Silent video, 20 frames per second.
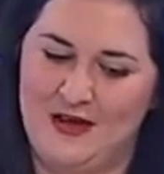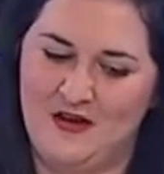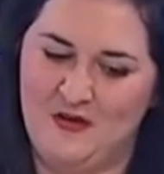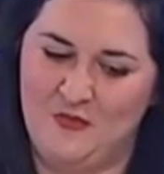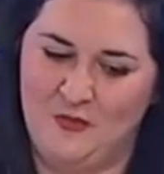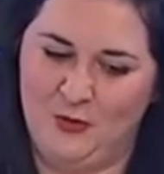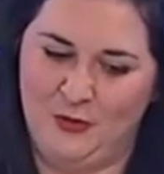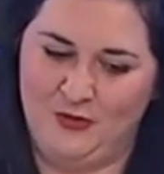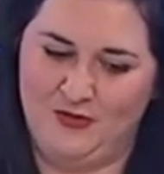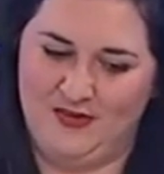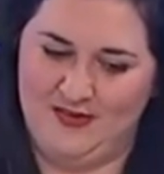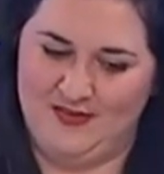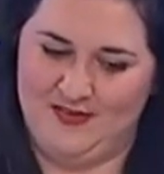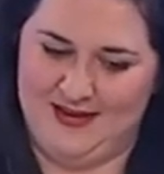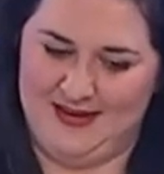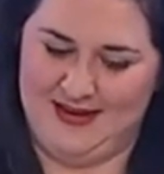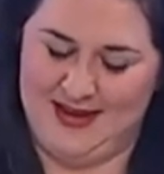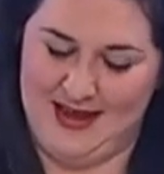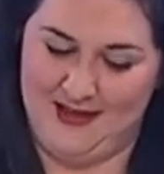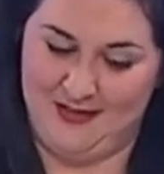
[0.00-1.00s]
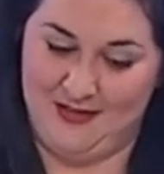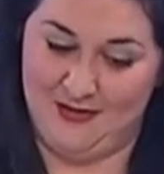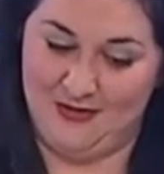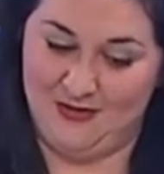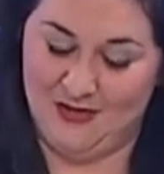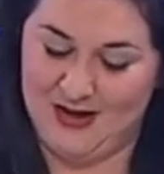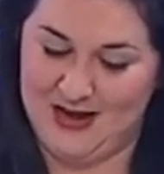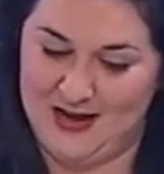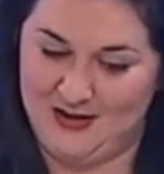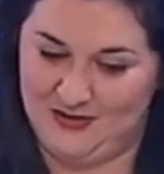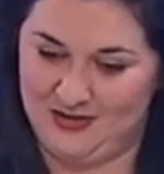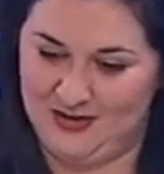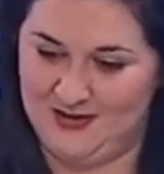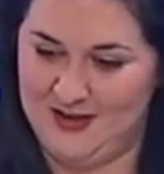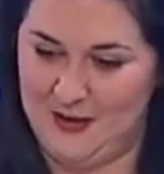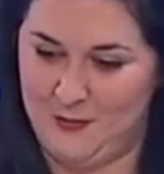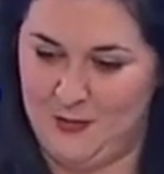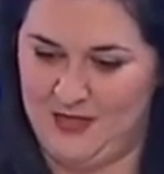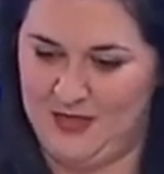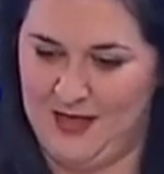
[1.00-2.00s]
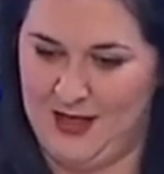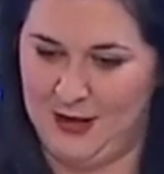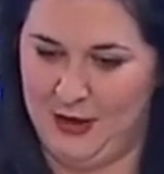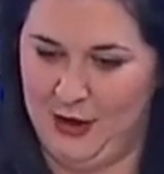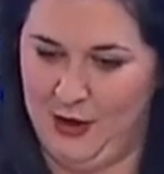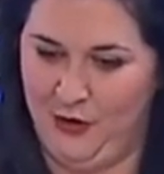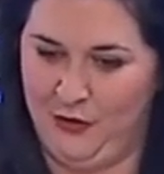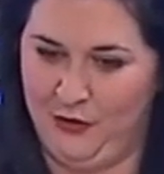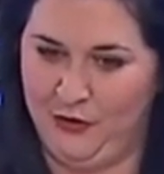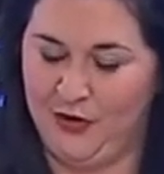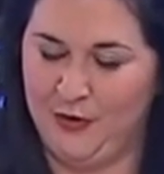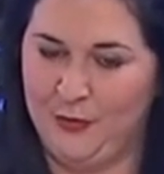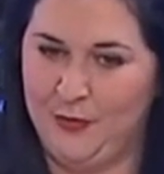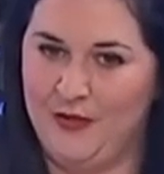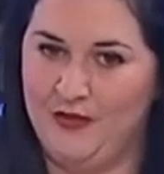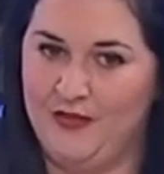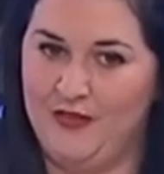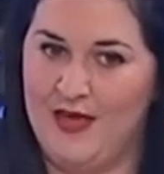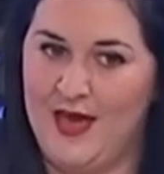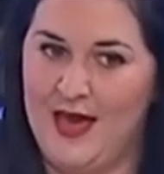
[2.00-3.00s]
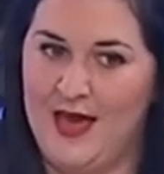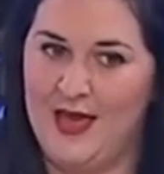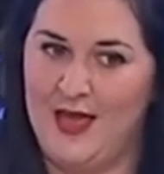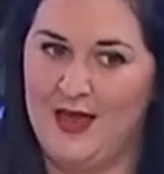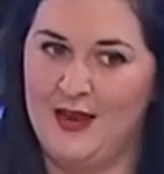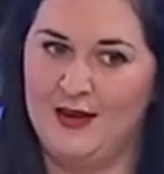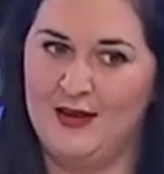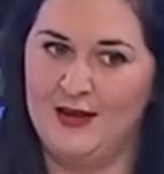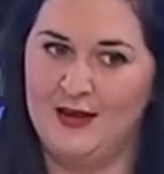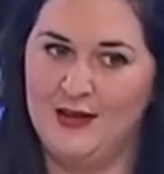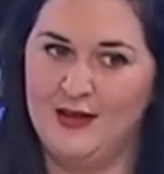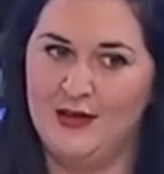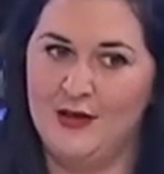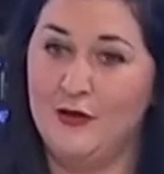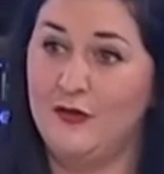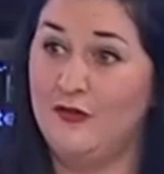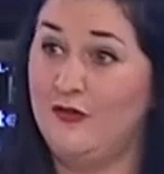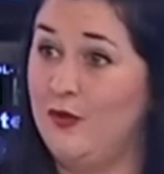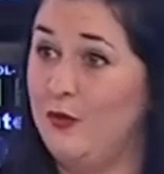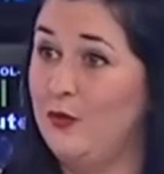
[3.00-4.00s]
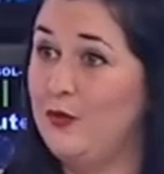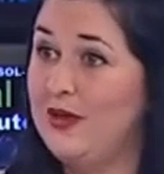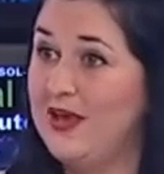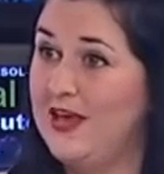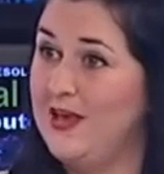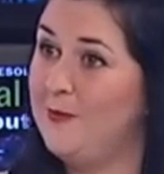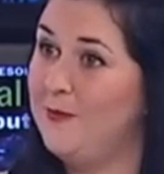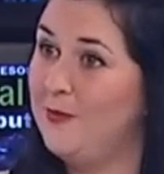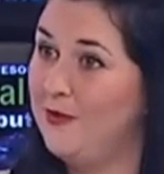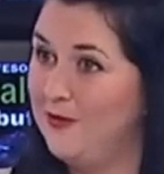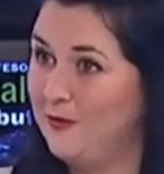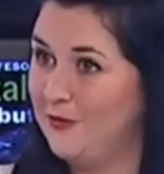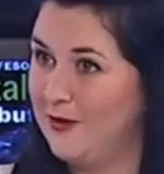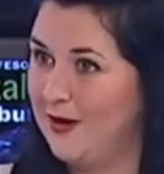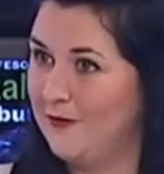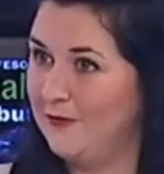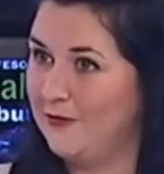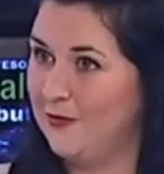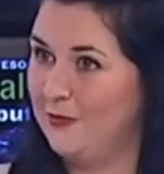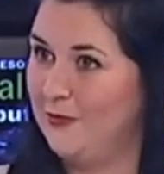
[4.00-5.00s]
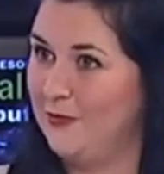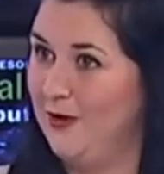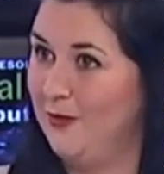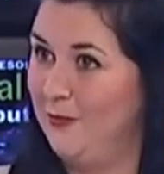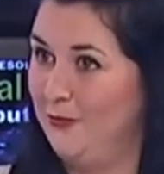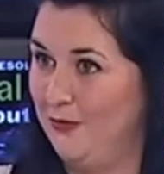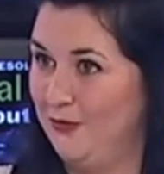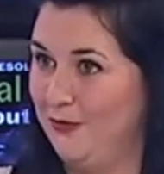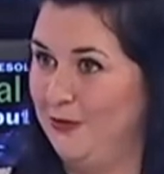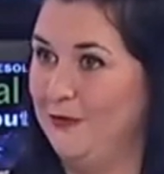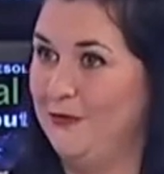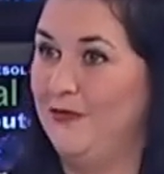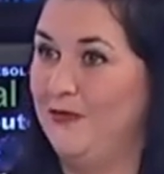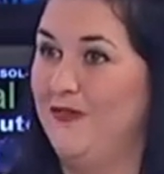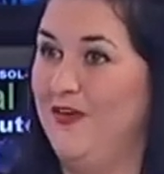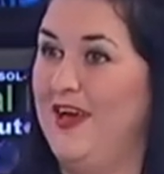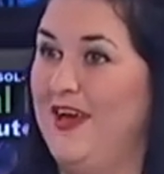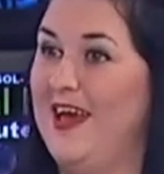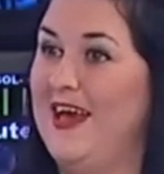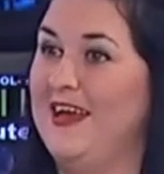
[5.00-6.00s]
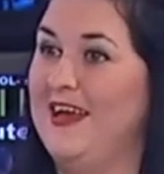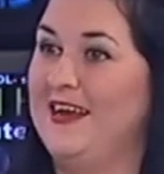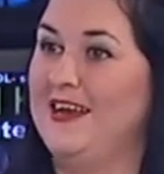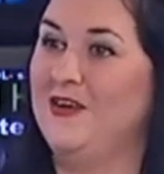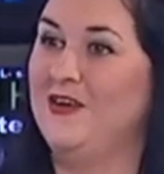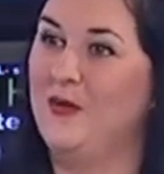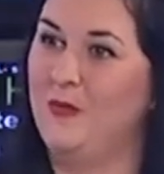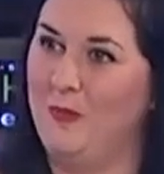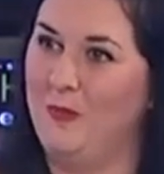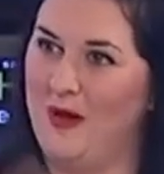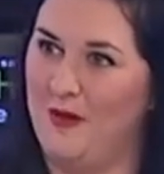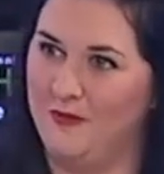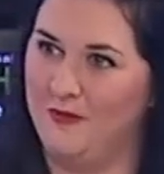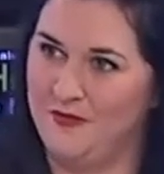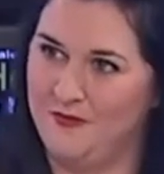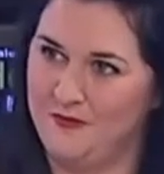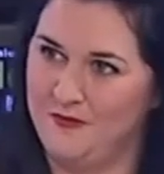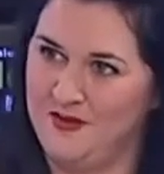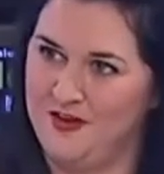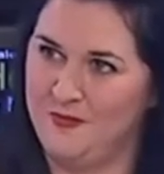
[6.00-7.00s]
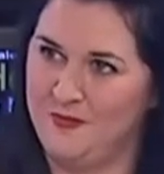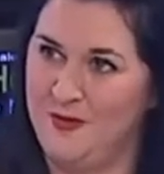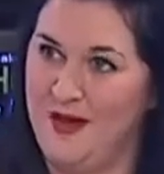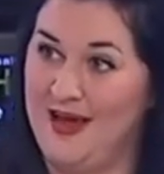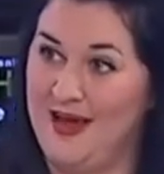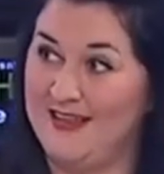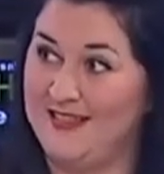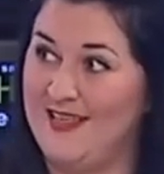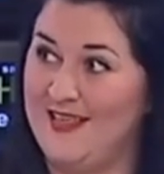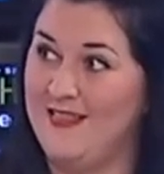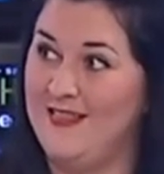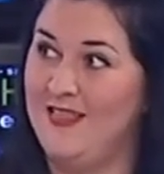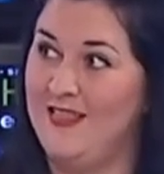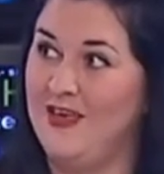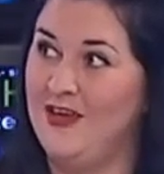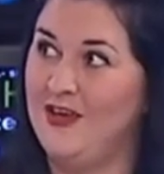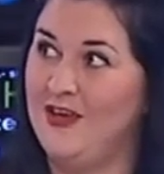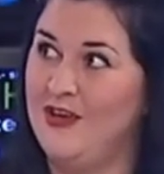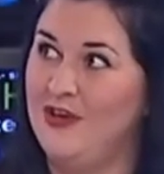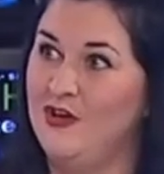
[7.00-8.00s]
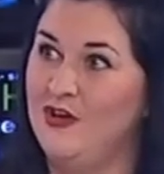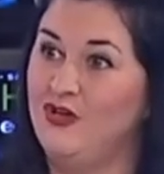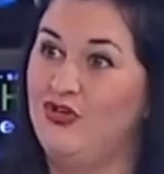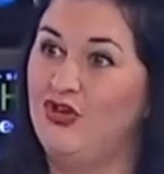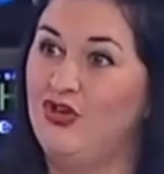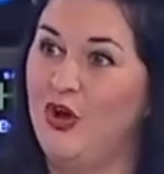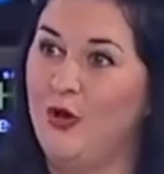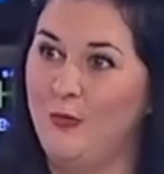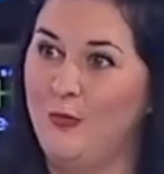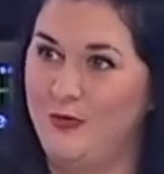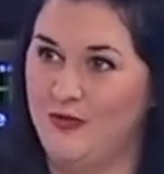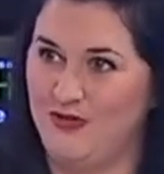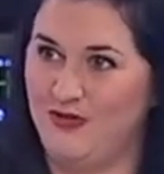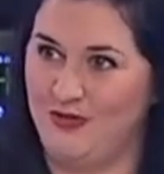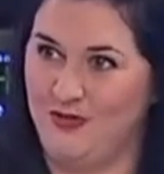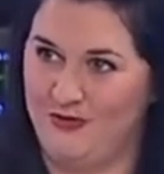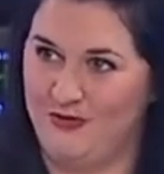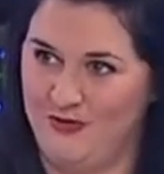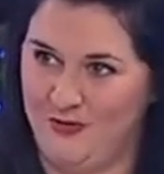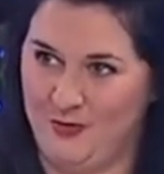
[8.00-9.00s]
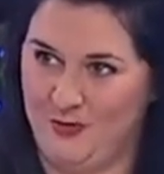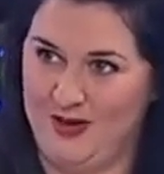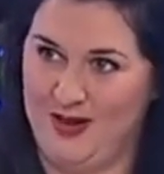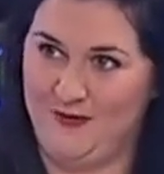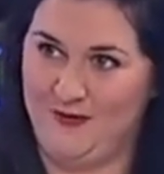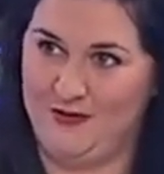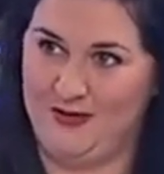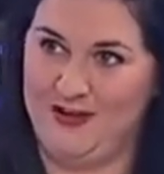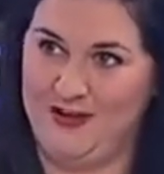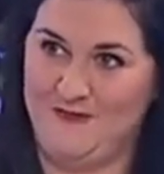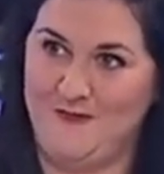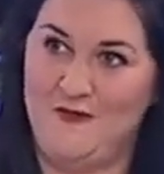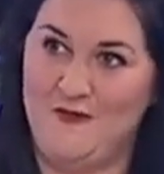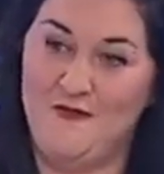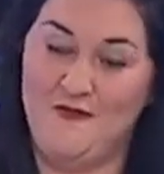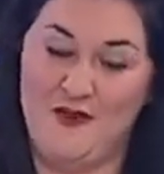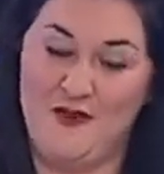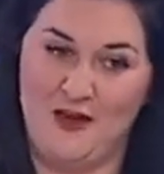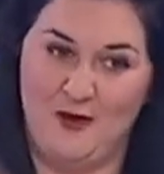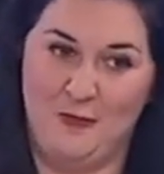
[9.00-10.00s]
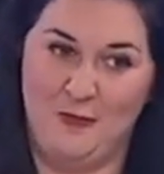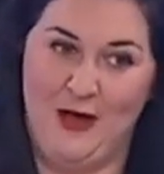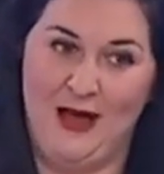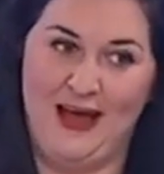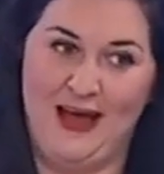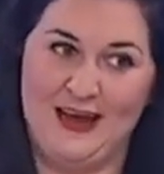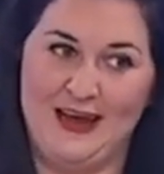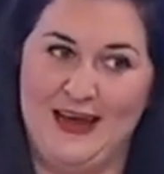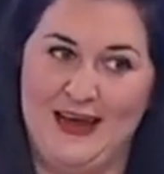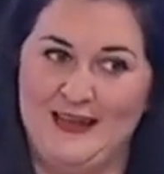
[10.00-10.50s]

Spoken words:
down and put it together, it doesn't actually take me that long, but then zookeepers would have to approve of it and come back with feedback. Then the show producers would have to give me feedback.